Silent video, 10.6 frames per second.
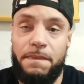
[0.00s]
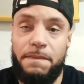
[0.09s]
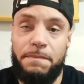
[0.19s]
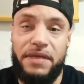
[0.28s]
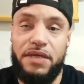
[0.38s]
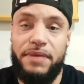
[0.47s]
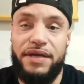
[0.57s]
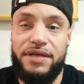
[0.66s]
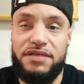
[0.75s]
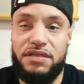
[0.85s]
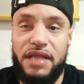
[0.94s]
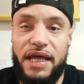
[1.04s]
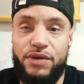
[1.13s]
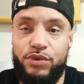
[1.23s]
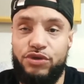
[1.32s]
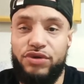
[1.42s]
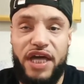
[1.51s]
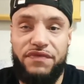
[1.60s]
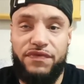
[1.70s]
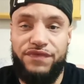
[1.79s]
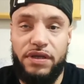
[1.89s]
eBay doesn't like when you can't
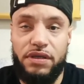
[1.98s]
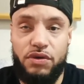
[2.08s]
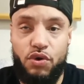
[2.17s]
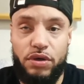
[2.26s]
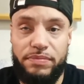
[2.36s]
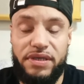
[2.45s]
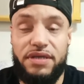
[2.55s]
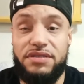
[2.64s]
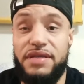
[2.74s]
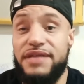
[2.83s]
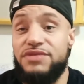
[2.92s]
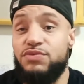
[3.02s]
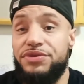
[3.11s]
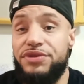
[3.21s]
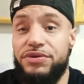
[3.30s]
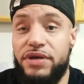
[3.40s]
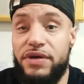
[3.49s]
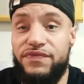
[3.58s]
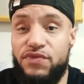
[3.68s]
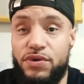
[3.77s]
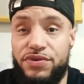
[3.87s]
fulfill an order because that's what they're there for.